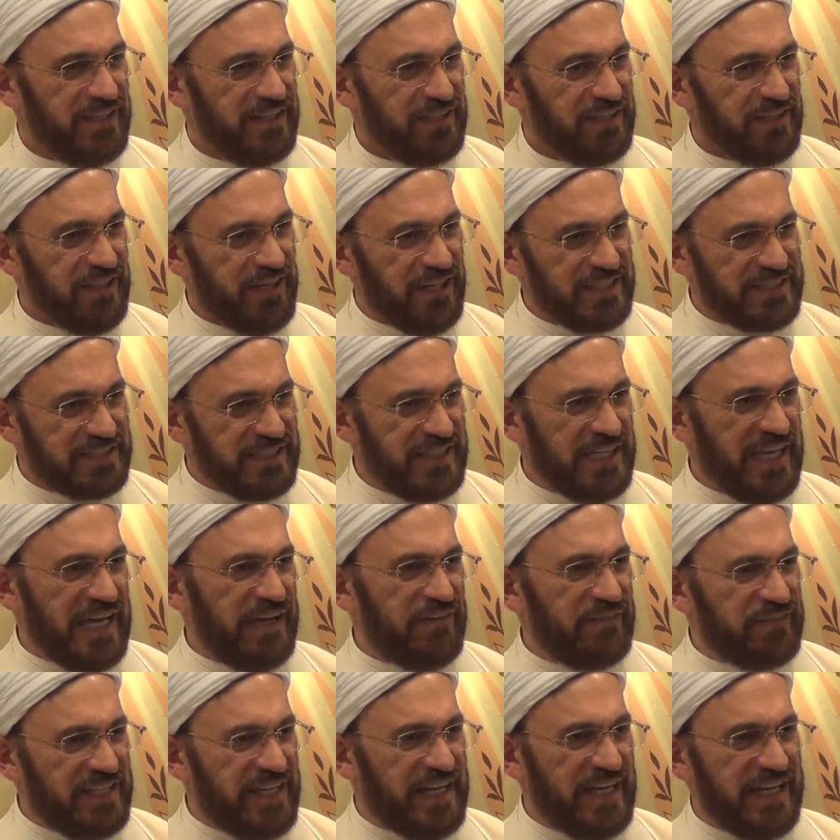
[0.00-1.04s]
doesn't
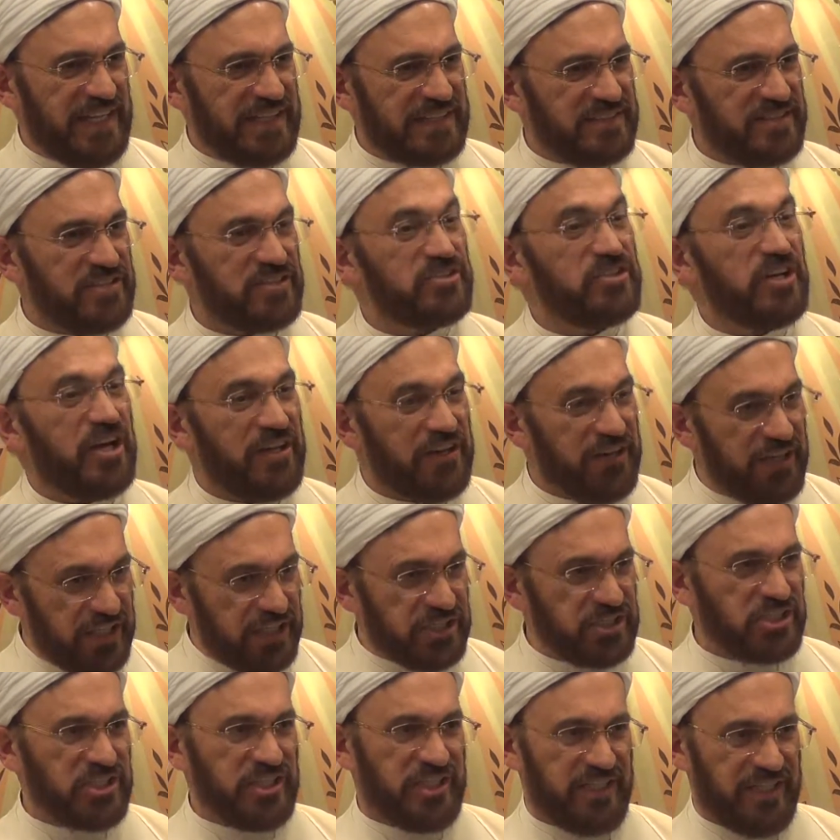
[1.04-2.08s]
have that
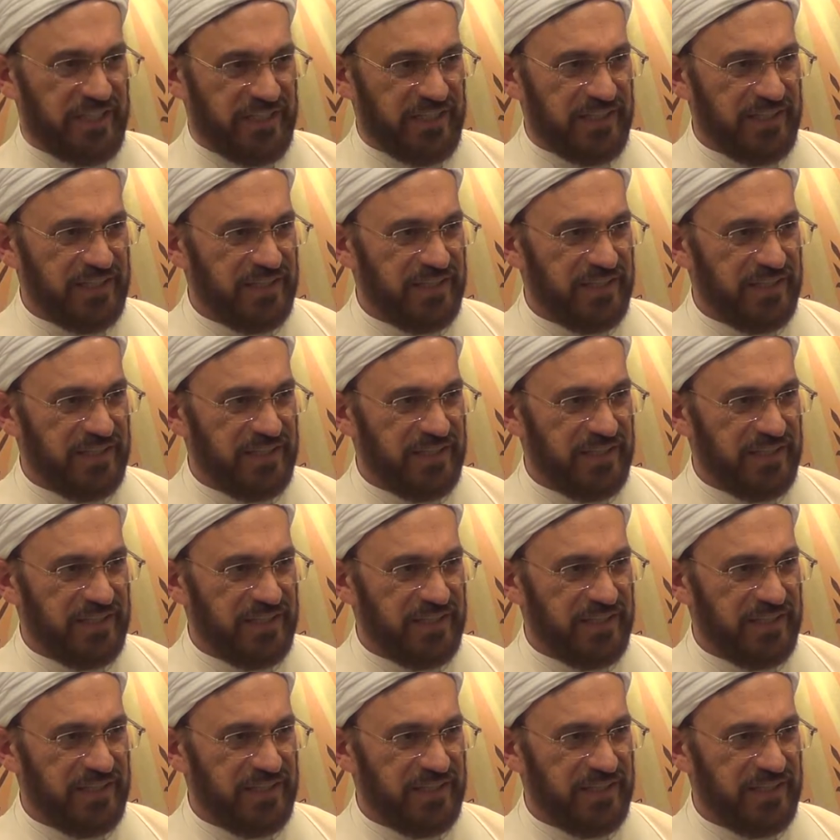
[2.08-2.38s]
direction.